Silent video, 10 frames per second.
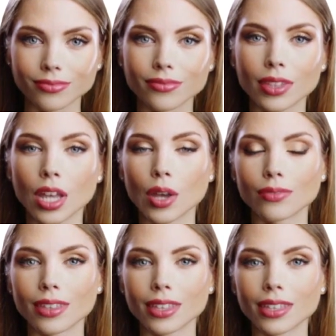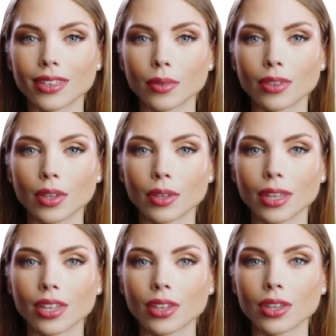Love is a deep,
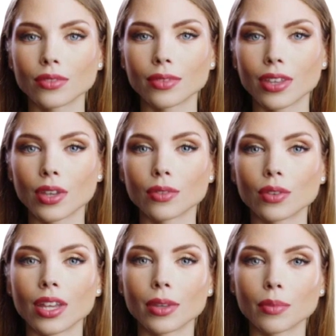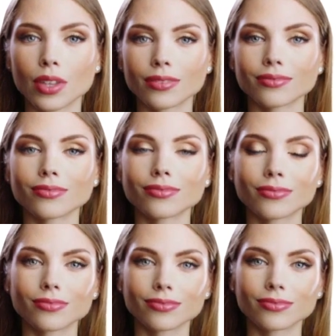passionate affection for someone.
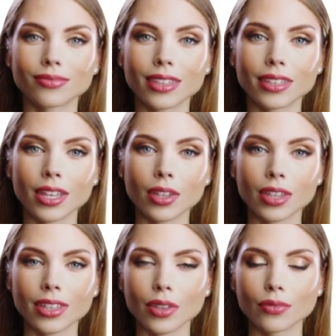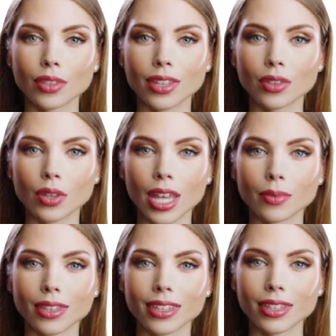It's not just a feeling of
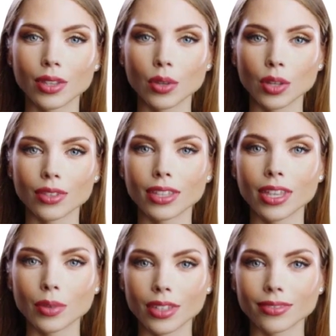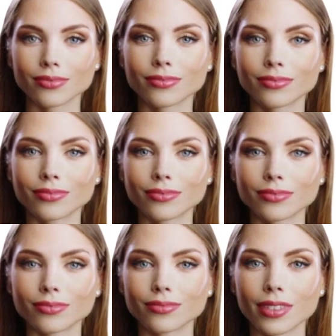happiness or excitement.
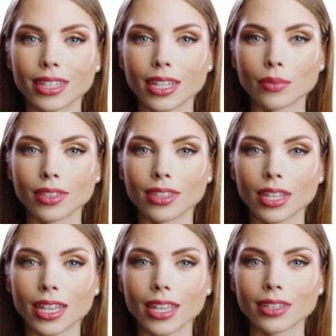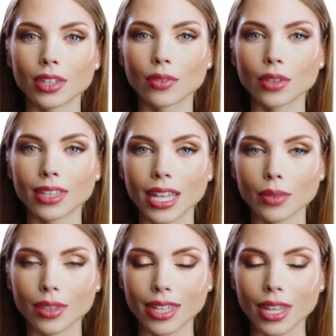It's something that lasts over
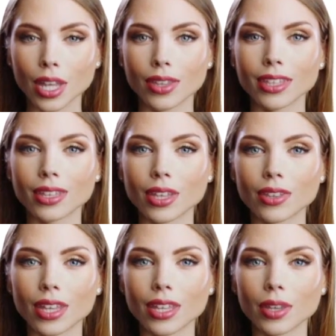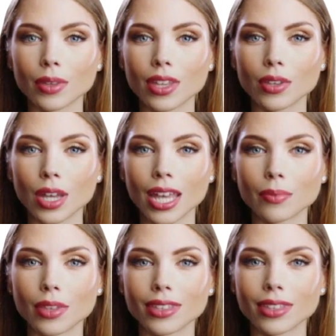time and is always there, no matter what
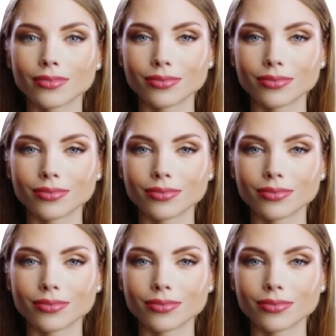happens.